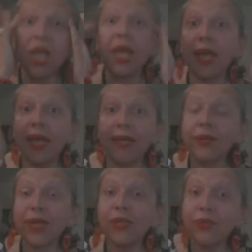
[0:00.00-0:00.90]
and
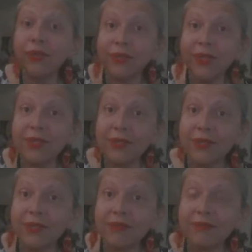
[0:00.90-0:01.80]
you can do the
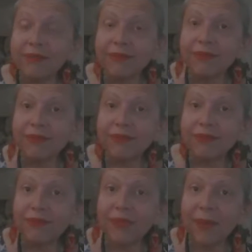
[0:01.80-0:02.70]
research.
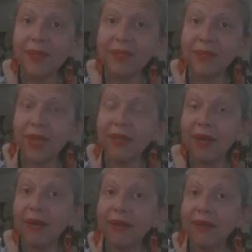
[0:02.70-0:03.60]
I mean, it's right
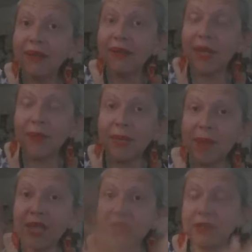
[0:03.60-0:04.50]
there. I mean,
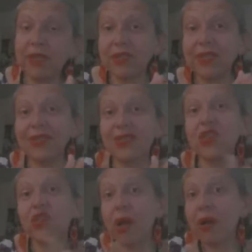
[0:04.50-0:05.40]
imagine because it's
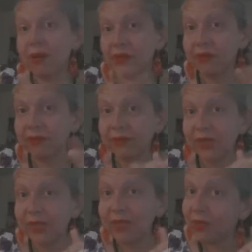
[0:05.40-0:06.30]
a jungle
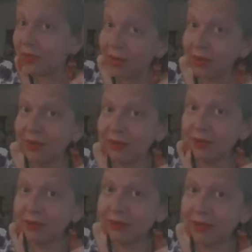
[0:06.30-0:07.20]
it is a jungle.
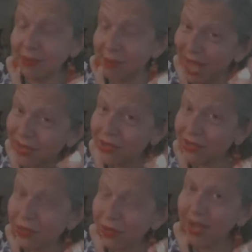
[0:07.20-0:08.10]
Imagine,
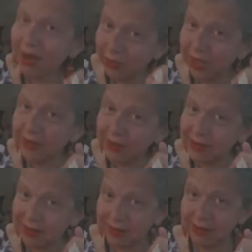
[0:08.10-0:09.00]
you know, how great this
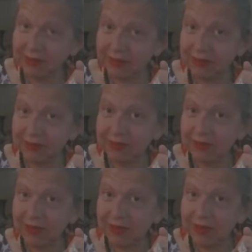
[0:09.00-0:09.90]
is.
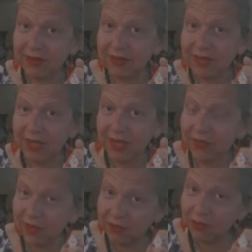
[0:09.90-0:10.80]

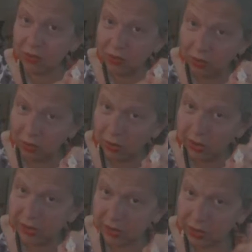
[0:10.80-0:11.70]
Even if you're
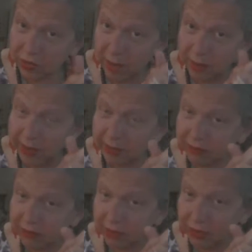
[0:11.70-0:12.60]
old and decrepit,
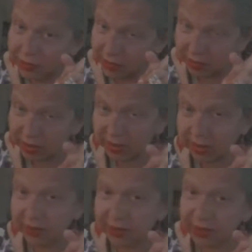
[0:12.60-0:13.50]
you still can
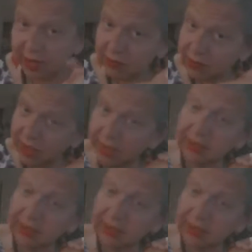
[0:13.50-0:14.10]
get on the damn train and,